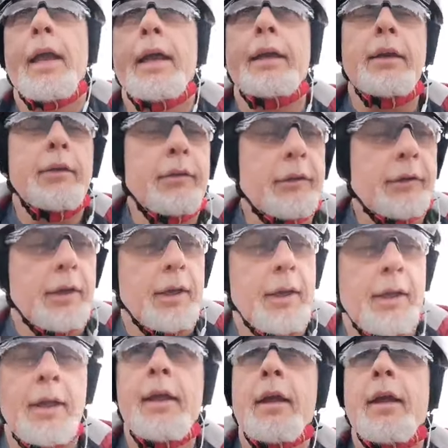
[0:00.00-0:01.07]
it is
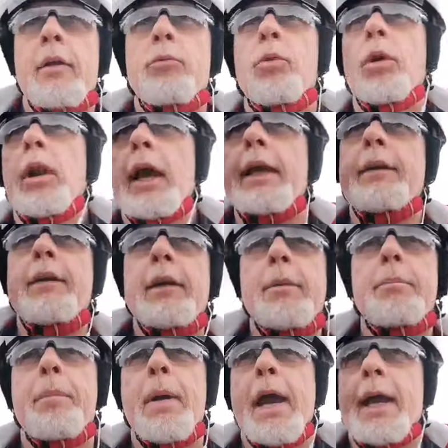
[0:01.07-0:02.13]

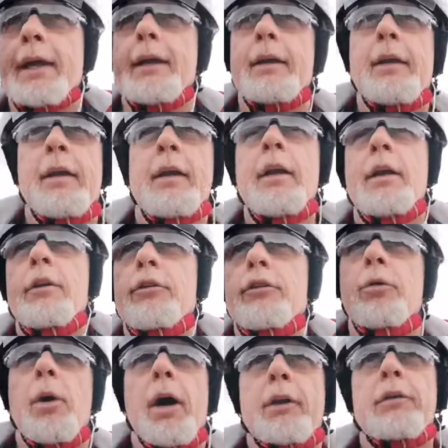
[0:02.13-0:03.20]
relating back
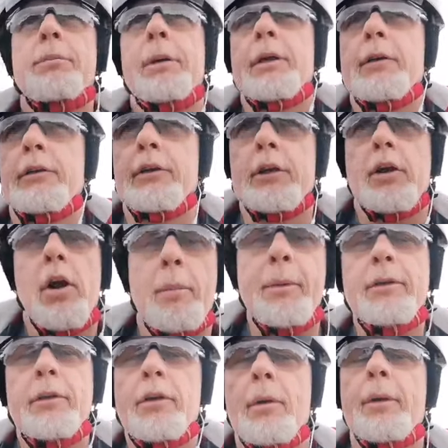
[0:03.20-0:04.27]
to us, because the
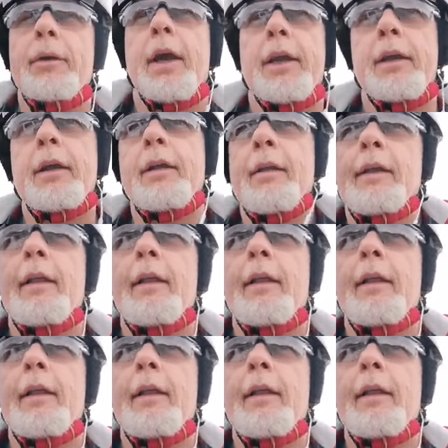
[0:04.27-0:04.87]
common denominator